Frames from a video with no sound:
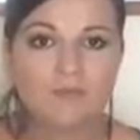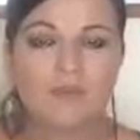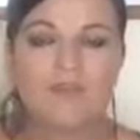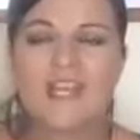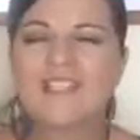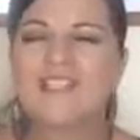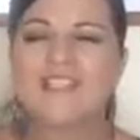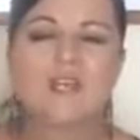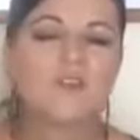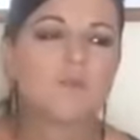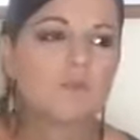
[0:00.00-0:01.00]
That
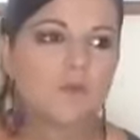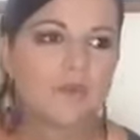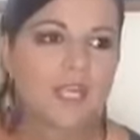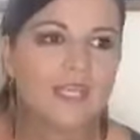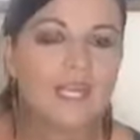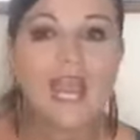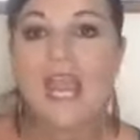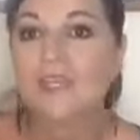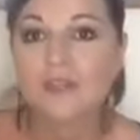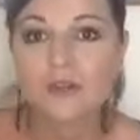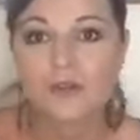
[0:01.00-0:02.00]
sounds boring, I
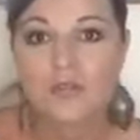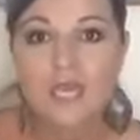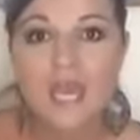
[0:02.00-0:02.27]
know.